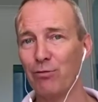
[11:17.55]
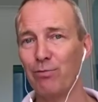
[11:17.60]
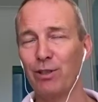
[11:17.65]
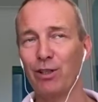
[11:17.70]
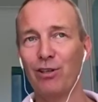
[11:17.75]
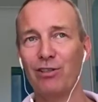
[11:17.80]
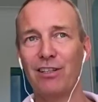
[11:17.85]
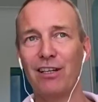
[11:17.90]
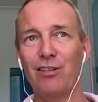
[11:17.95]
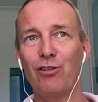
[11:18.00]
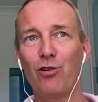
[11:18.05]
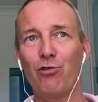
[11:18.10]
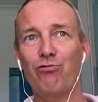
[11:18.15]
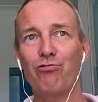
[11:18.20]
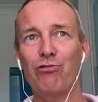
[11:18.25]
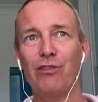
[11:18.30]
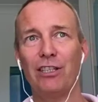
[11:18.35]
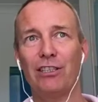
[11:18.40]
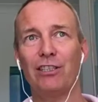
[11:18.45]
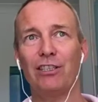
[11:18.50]
because I know
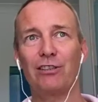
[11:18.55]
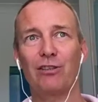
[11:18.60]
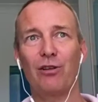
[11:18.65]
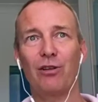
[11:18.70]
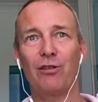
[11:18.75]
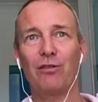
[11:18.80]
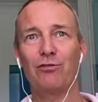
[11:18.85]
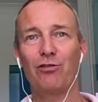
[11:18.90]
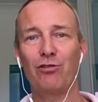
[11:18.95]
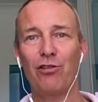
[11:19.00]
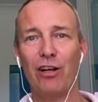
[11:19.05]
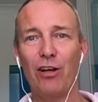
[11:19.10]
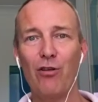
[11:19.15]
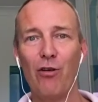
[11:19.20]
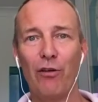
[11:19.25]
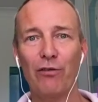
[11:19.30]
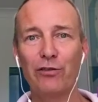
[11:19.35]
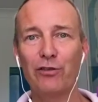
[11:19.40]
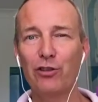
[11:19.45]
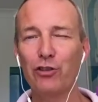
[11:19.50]
rich is going to trigger
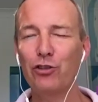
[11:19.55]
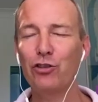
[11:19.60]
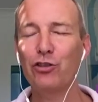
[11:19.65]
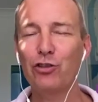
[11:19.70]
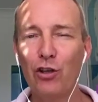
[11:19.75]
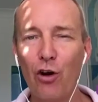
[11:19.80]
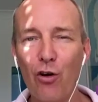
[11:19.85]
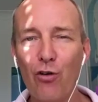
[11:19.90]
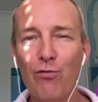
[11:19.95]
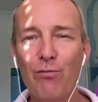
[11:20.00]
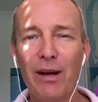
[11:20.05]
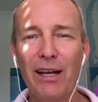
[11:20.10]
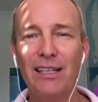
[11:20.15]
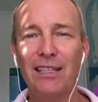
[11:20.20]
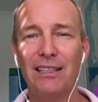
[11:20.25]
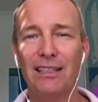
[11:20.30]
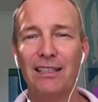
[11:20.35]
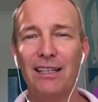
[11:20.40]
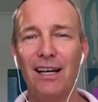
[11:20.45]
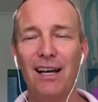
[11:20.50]
off so
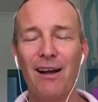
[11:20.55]
many